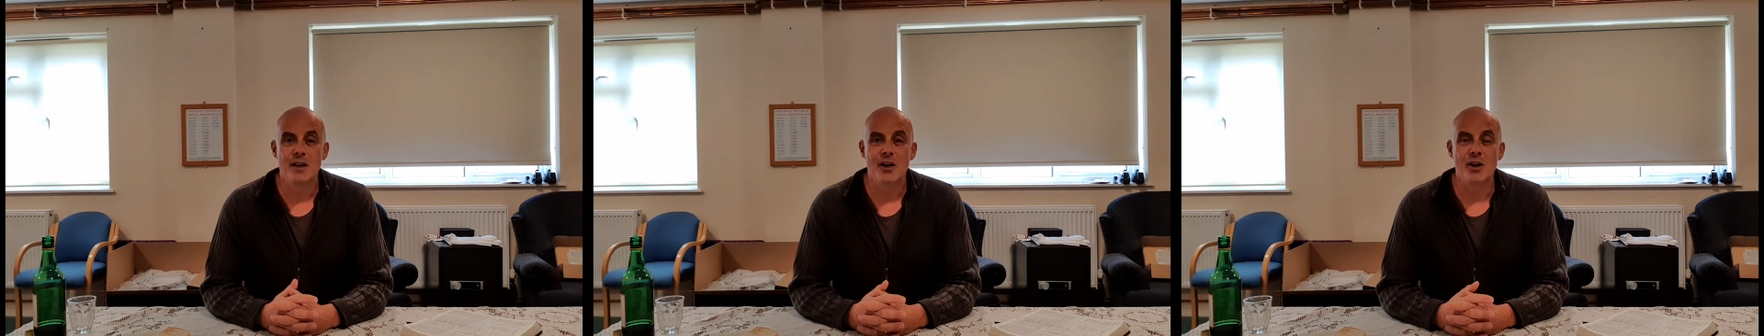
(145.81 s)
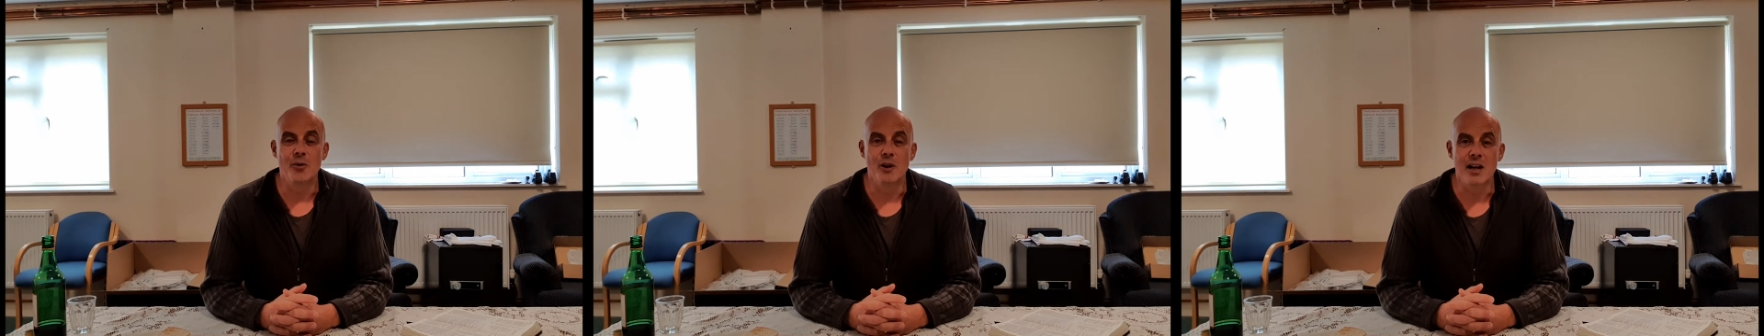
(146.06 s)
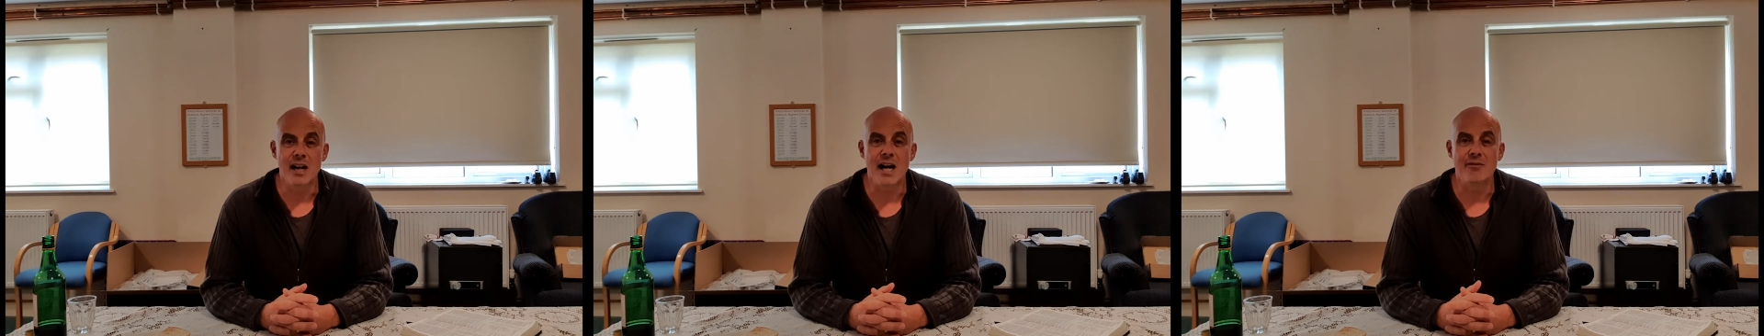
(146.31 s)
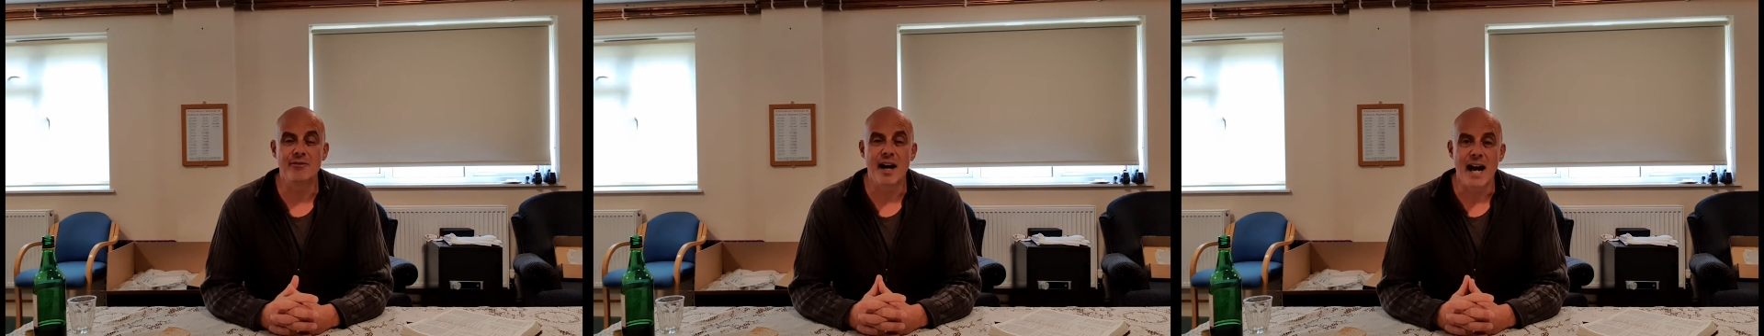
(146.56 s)
who
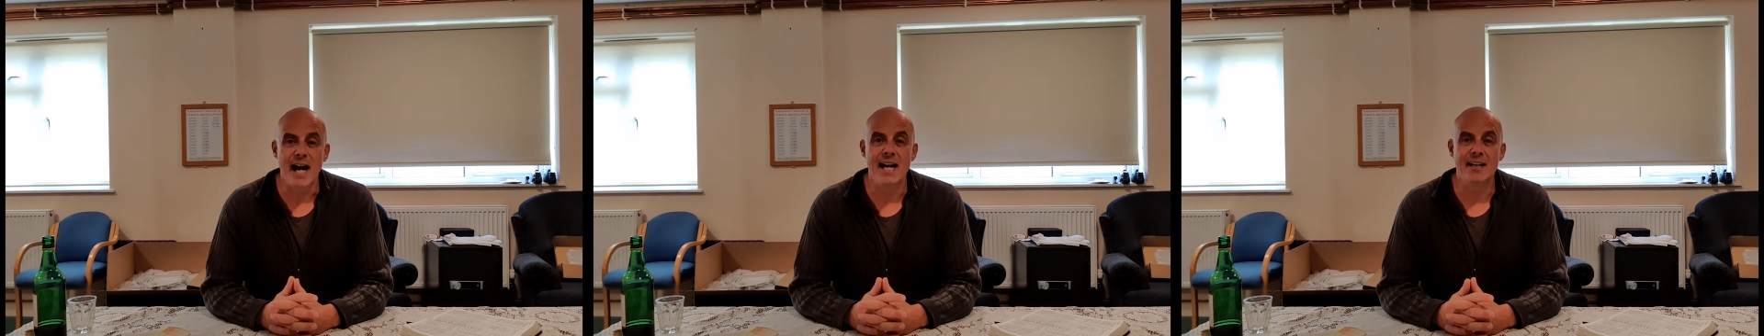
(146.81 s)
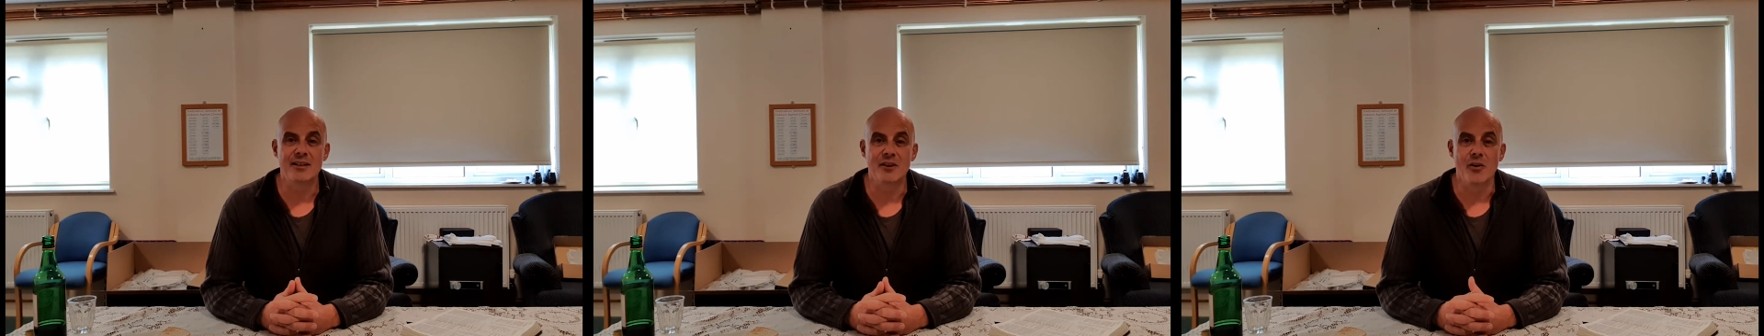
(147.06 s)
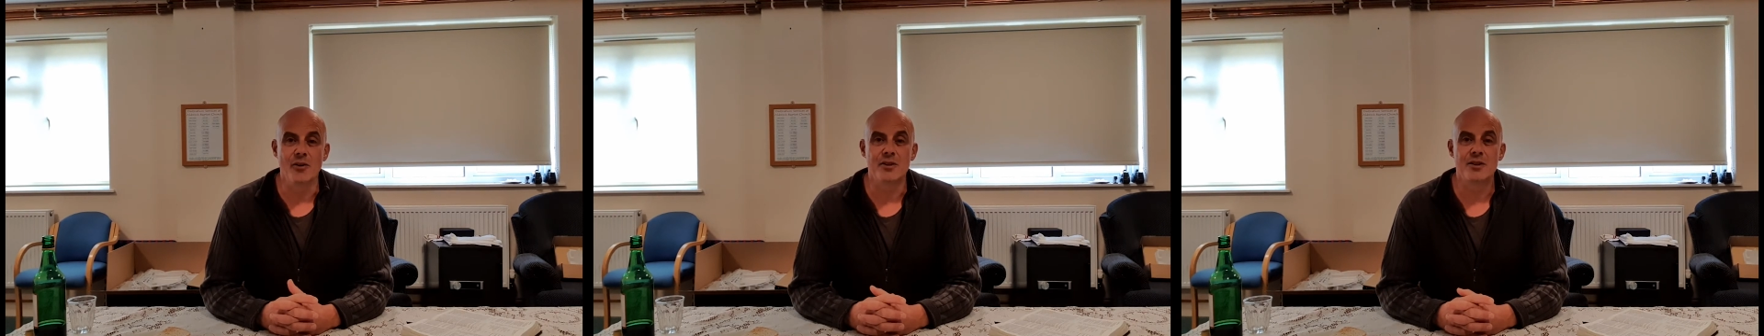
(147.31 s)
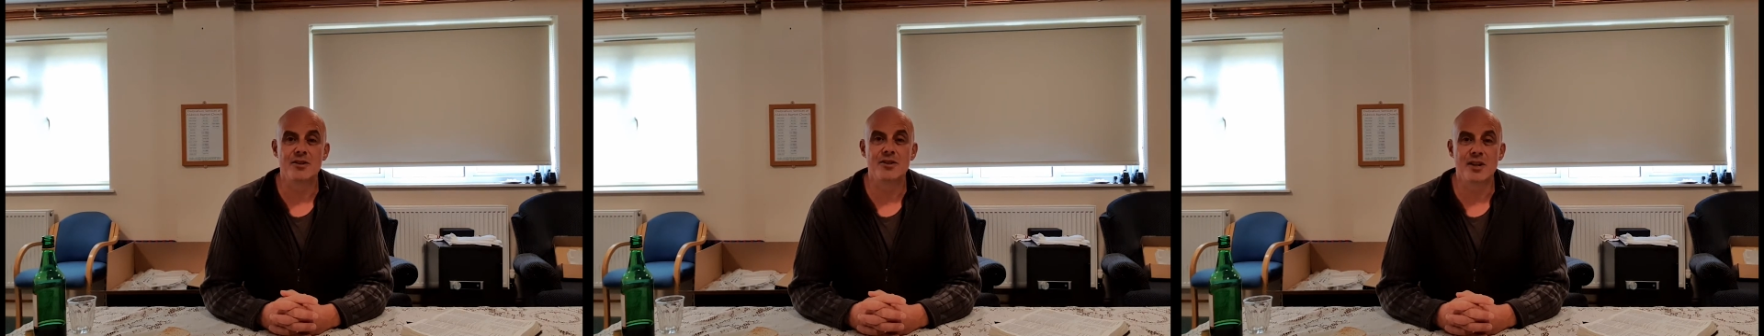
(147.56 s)
love our God
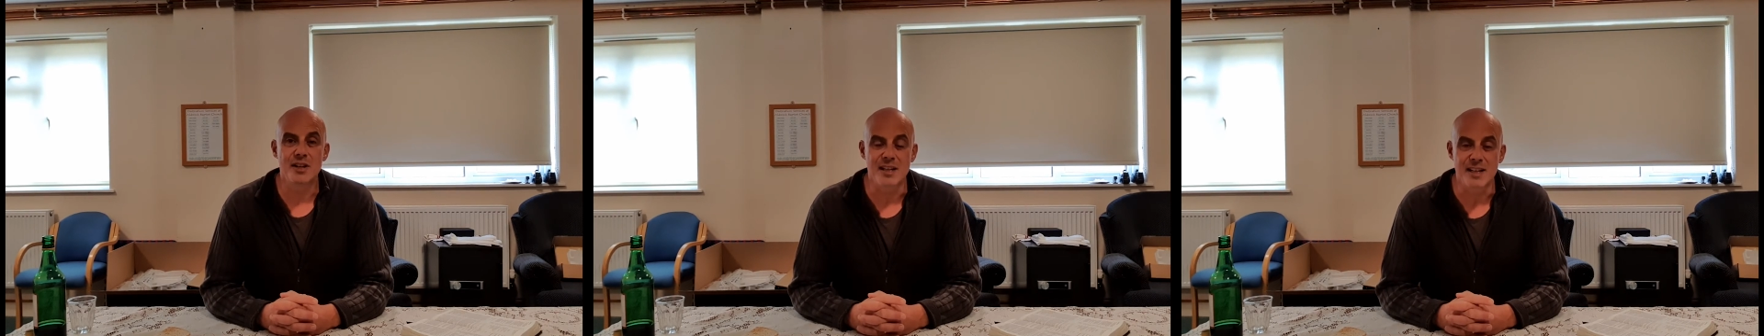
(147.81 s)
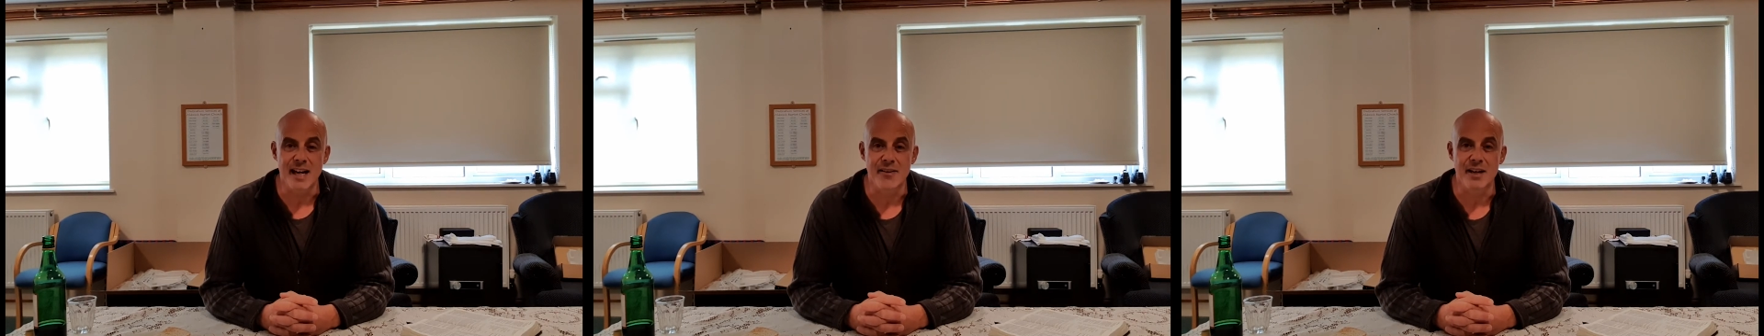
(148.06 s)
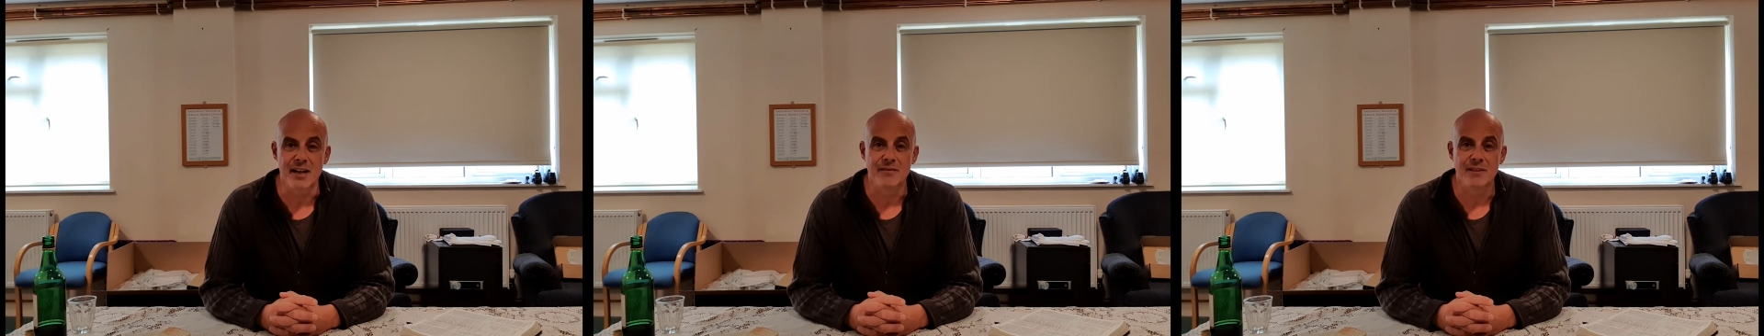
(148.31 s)
together.